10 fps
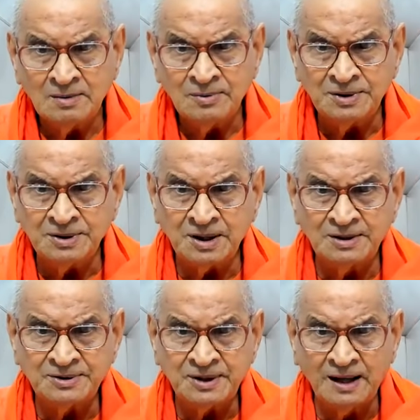
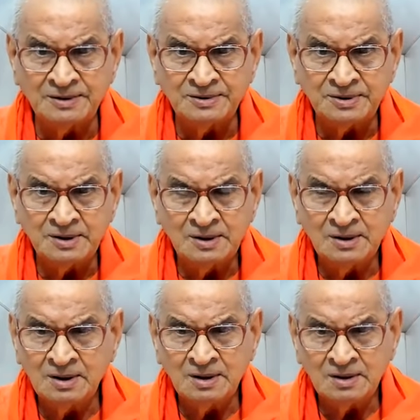physical science,
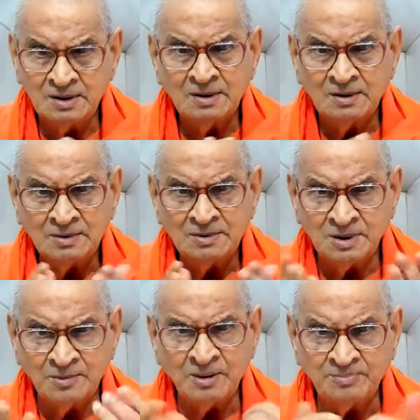
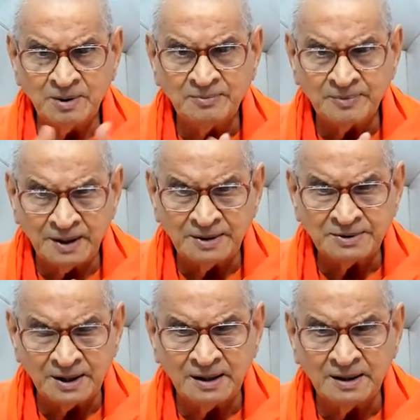some of my
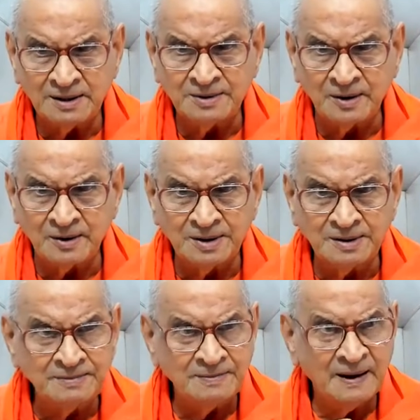friends I heard
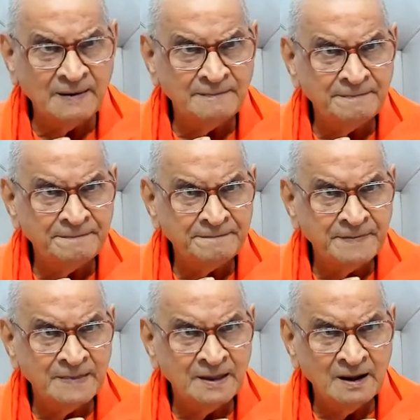talking,
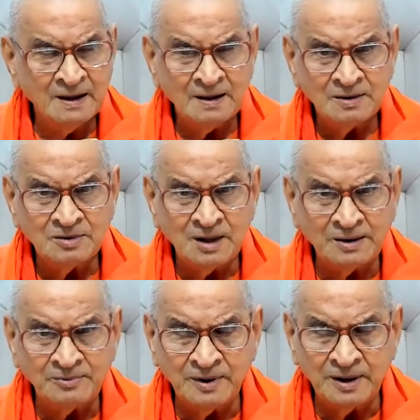
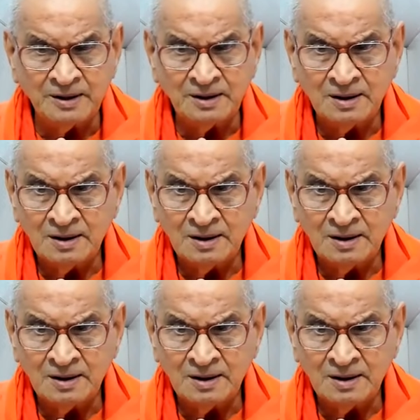that where